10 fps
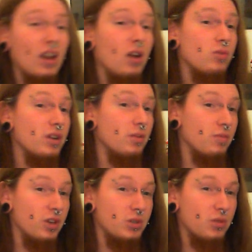Loaded and
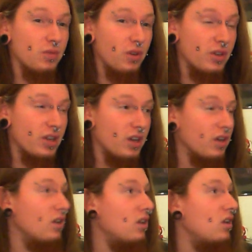Virtua Fighter,
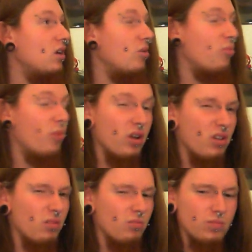
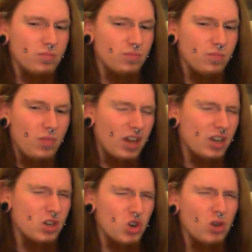but that
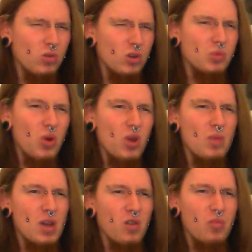controller's putting
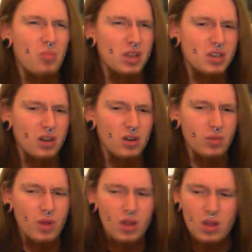me off big
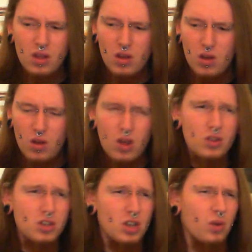time.
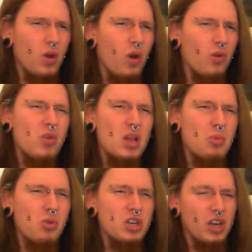So I'd really
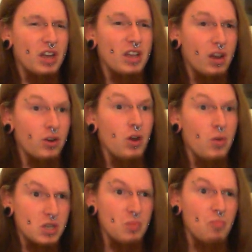appreciate it. I know
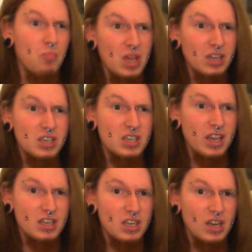there's some big
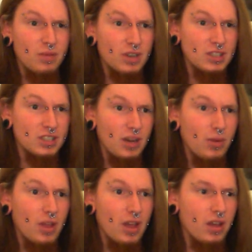Sega Saturn fans out
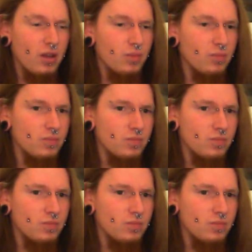there.